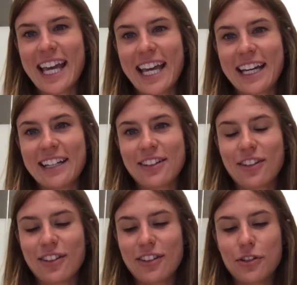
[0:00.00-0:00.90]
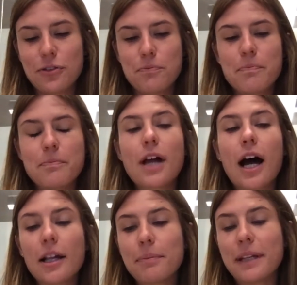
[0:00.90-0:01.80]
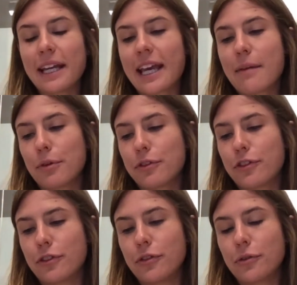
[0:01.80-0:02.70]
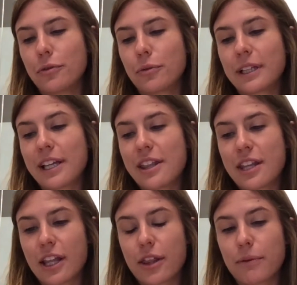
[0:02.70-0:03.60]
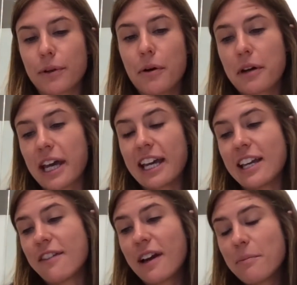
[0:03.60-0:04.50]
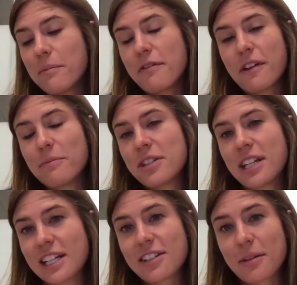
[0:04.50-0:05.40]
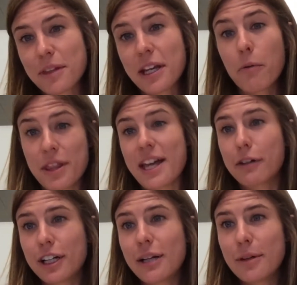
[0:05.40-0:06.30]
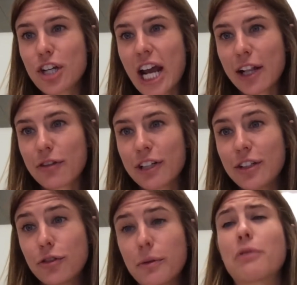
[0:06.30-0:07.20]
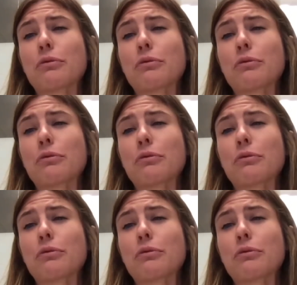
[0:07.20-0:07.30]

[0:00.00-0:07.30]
and not being able to really think through, okay, if I'm sending something without an image gallery, do I